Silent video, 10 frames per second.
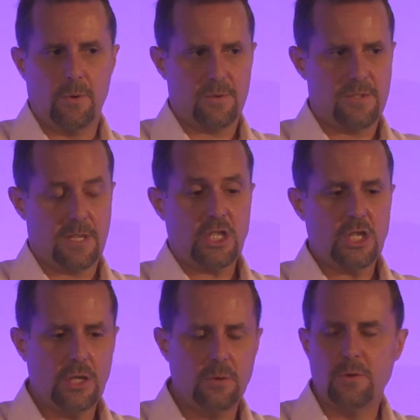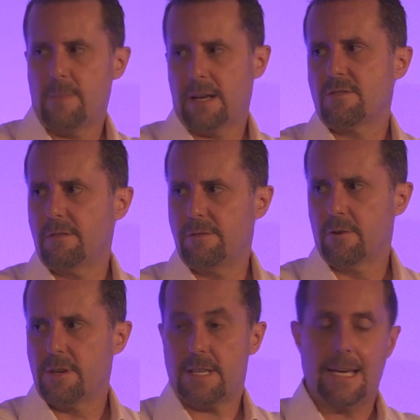which was a huge mantra
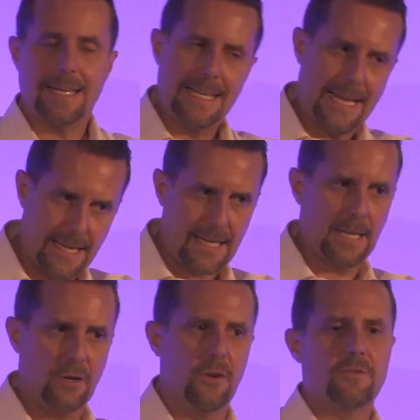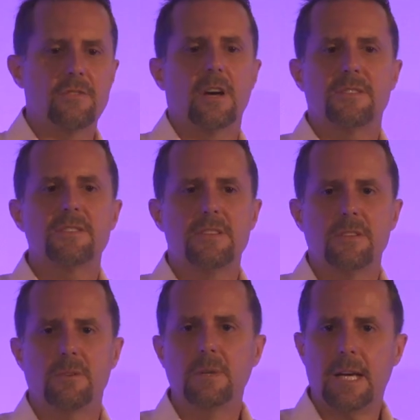for us, again, in contrast to